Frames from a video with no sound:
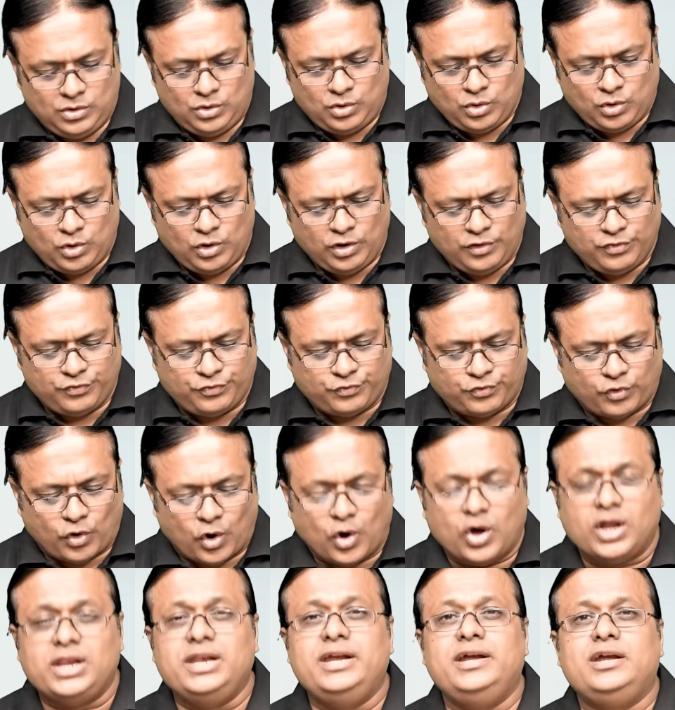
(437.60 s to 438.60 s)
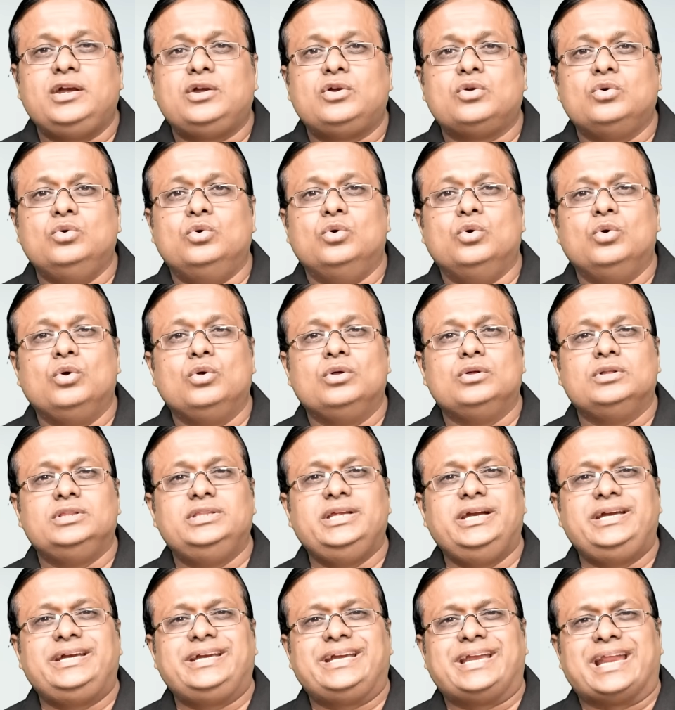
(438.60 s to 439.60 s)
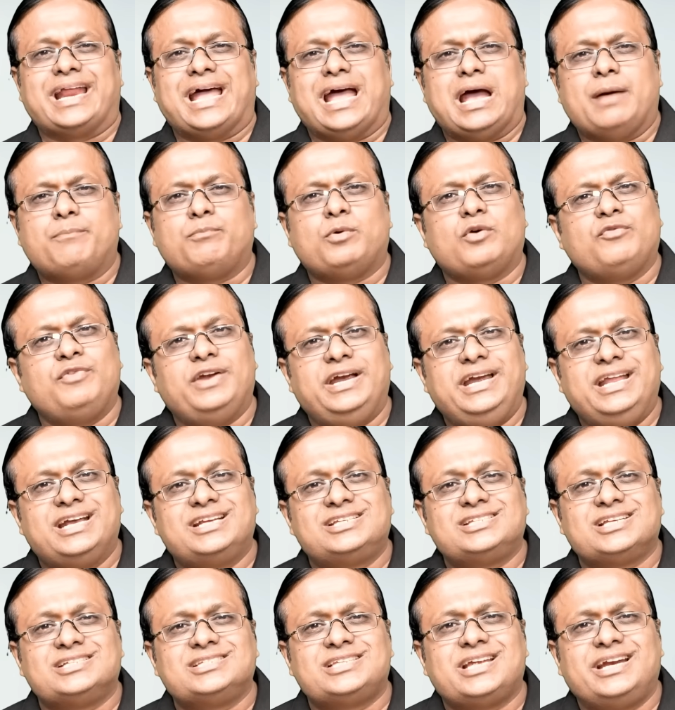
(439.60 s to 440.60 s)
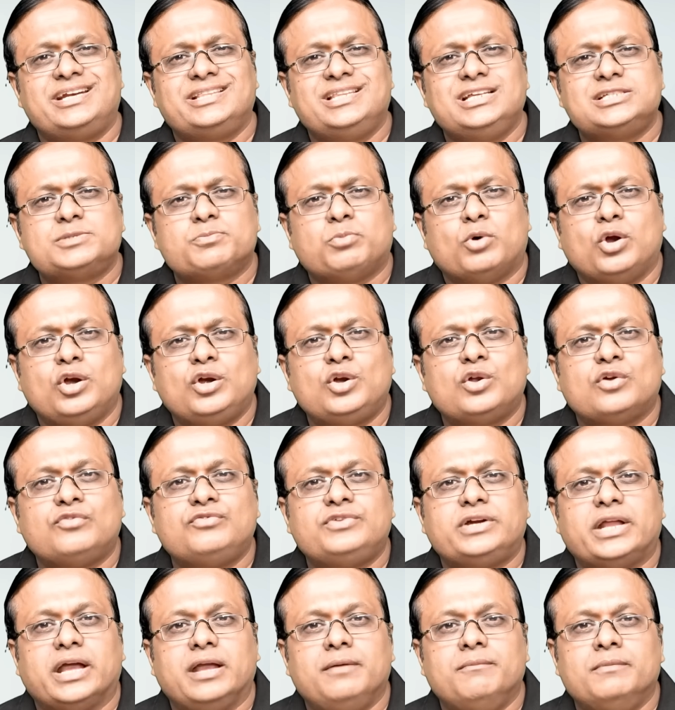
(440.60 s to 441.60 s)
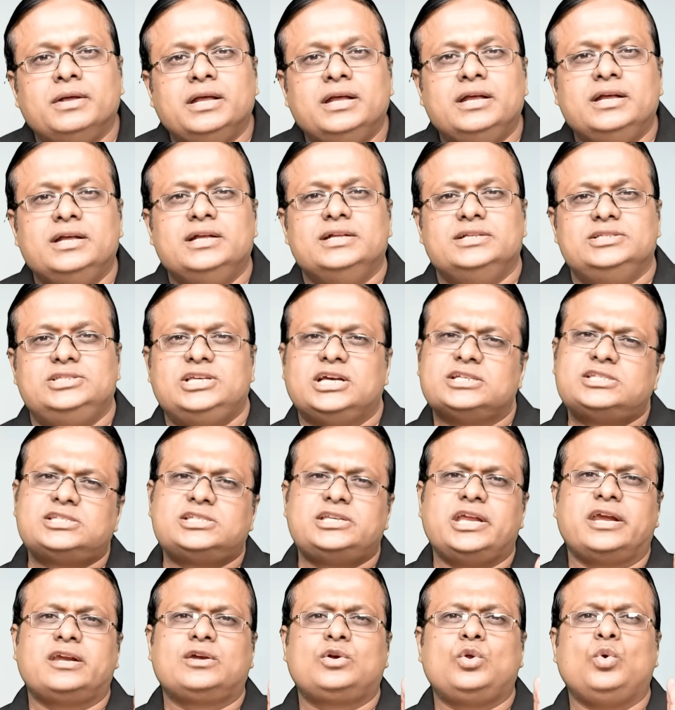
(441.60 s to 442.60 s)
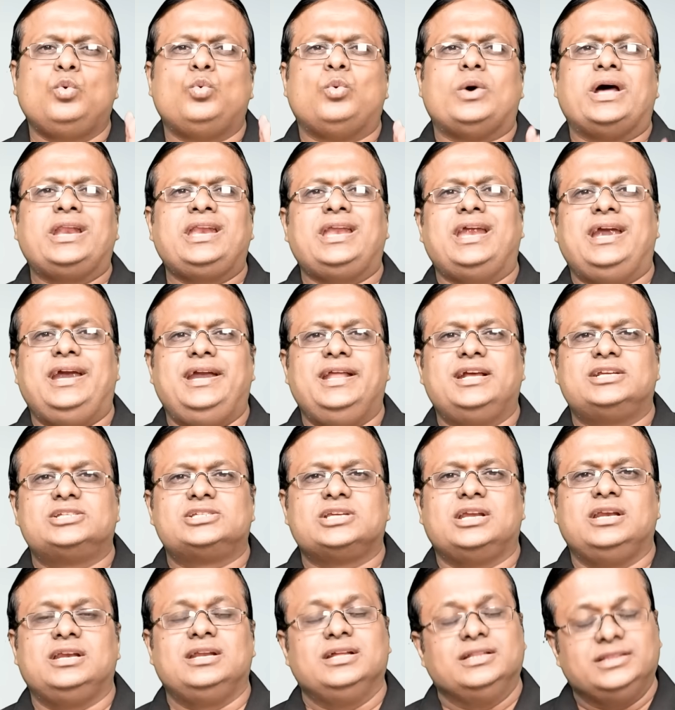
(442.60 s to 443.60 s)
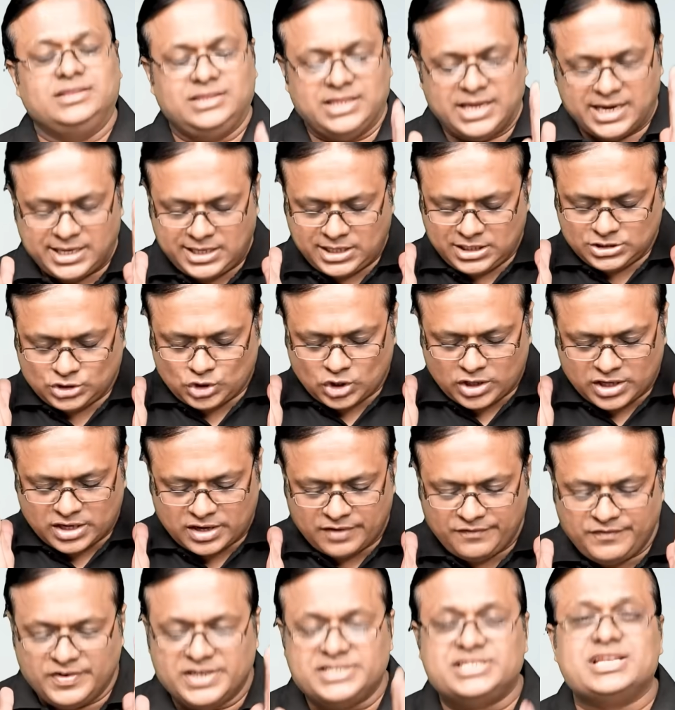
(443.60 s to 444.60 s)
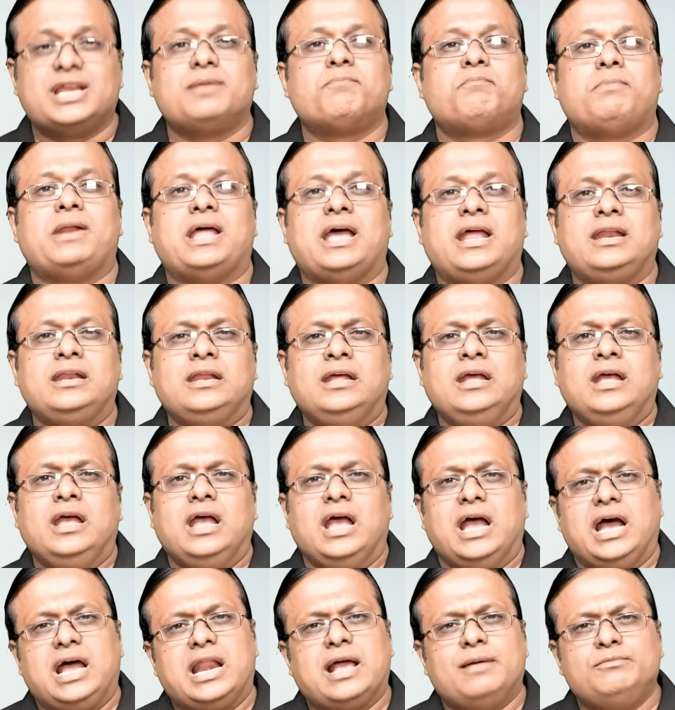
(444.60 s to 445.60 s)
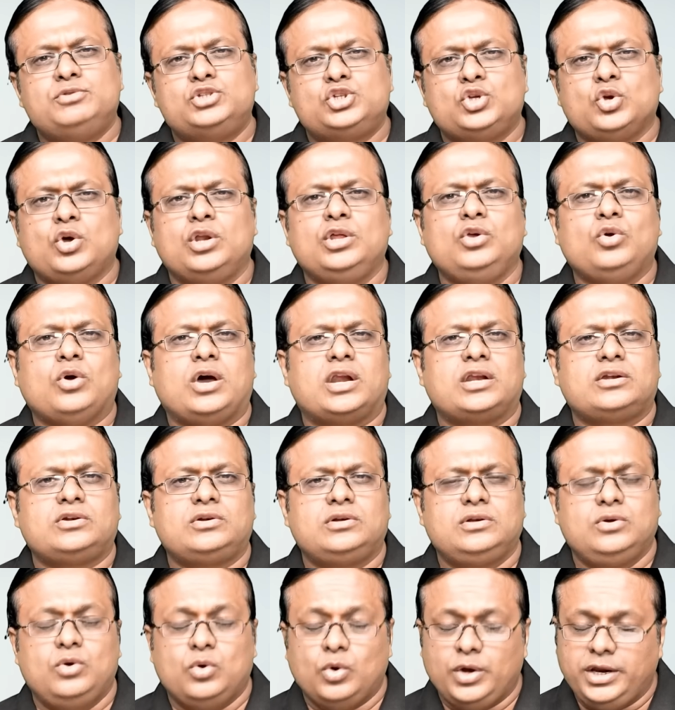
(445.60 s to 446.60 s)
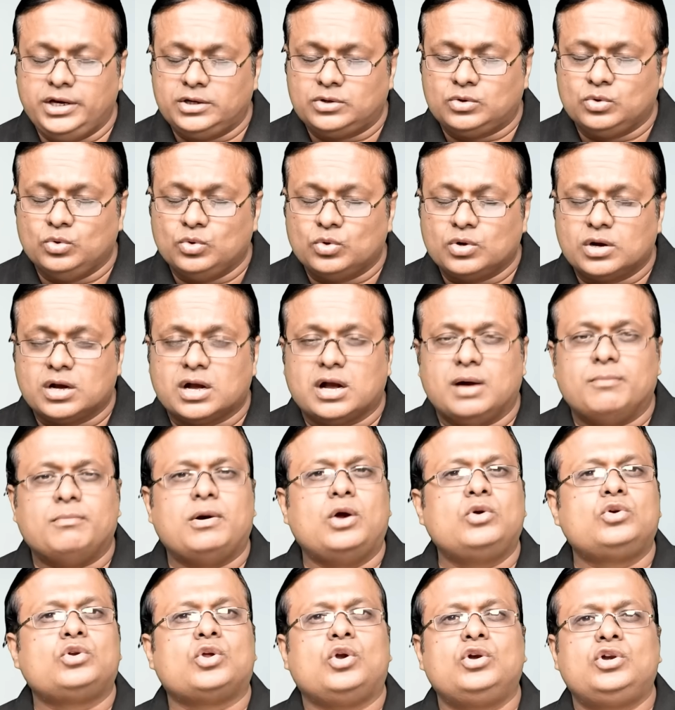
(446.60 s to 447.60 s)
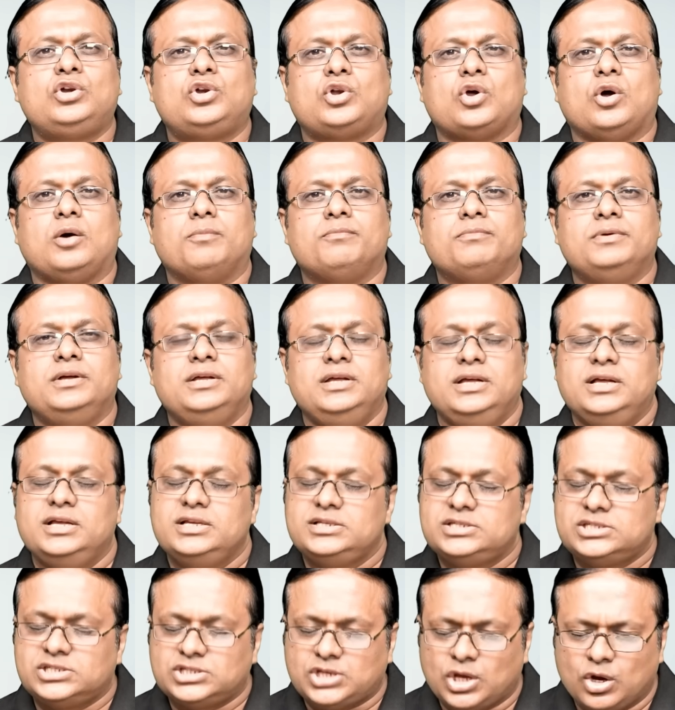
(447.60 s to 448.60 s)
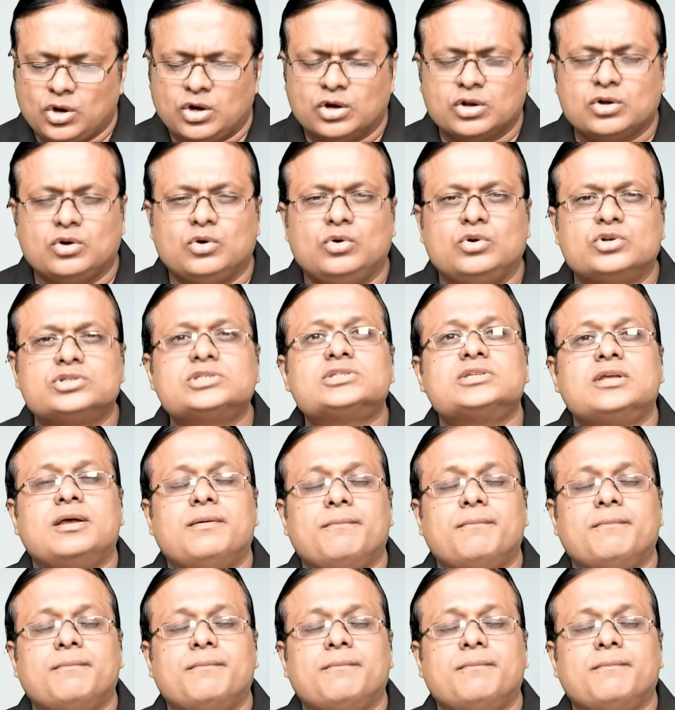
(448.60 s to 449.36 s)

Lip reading: Don't fall into the trap of addictions at this point of time. Just stick to one addiction, that is your revision plan, and I'm sure you are going to come out on top. Stay on course.